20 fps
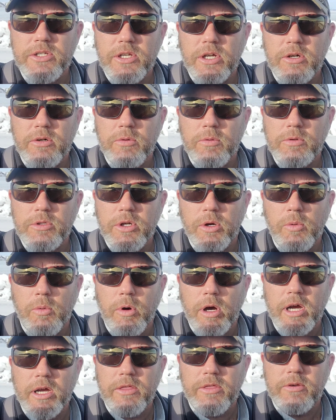Don't
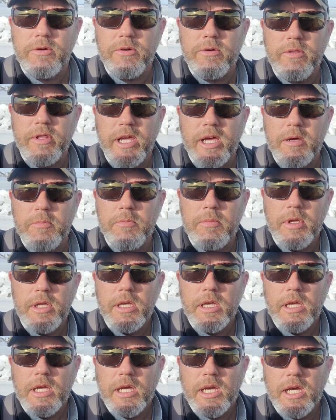walk through them.
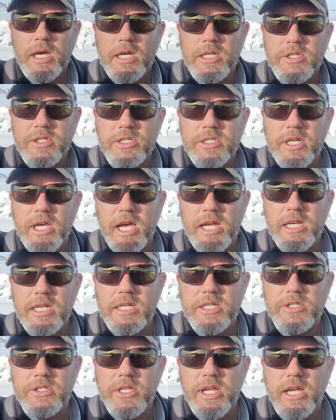Just kind
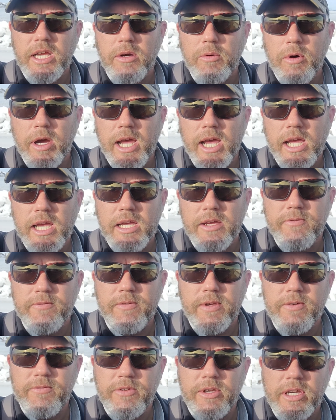of stay away.
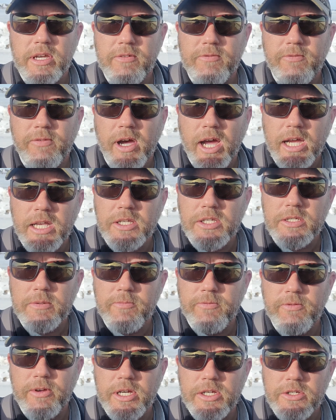If you can find some
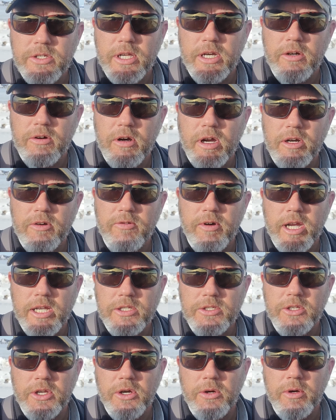fish that are on
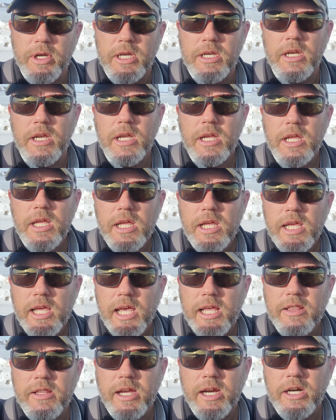reds, though, and
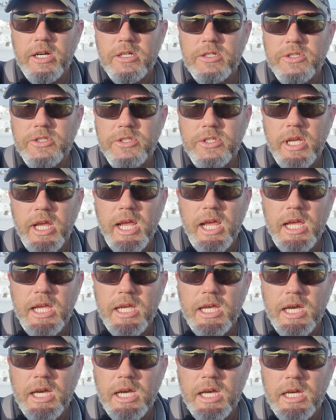there's
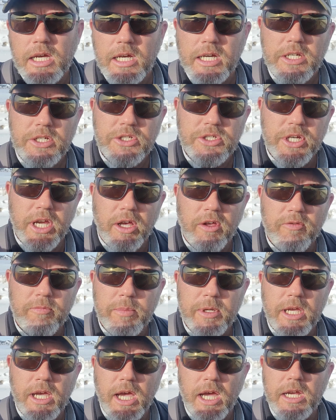a shelf
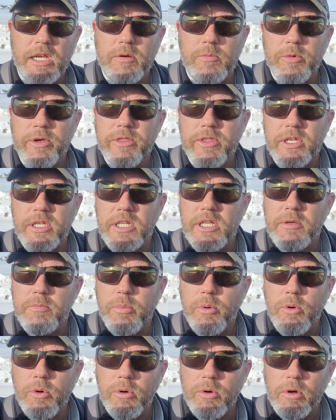behind them with a deep
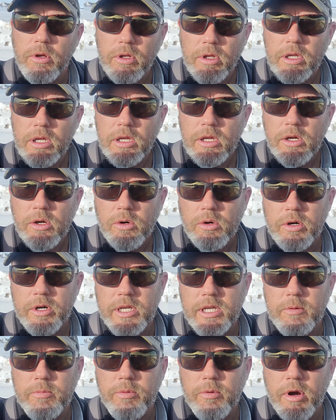pool or a
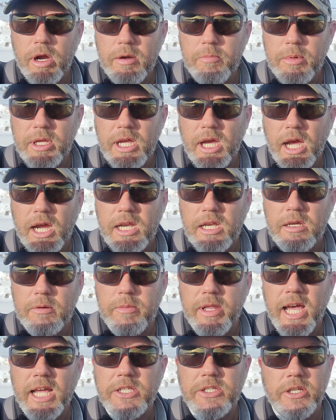deep run behind them,
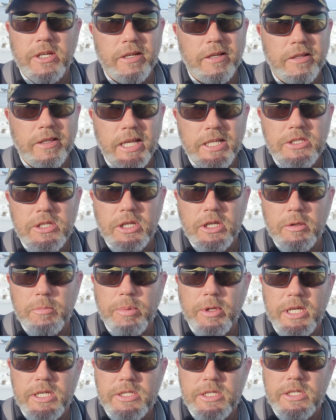that's a good
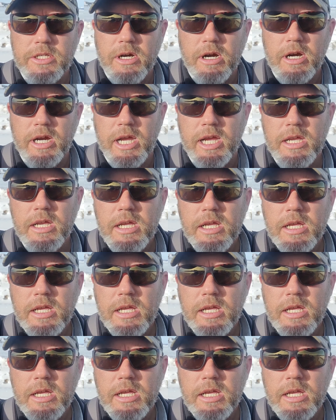place to target.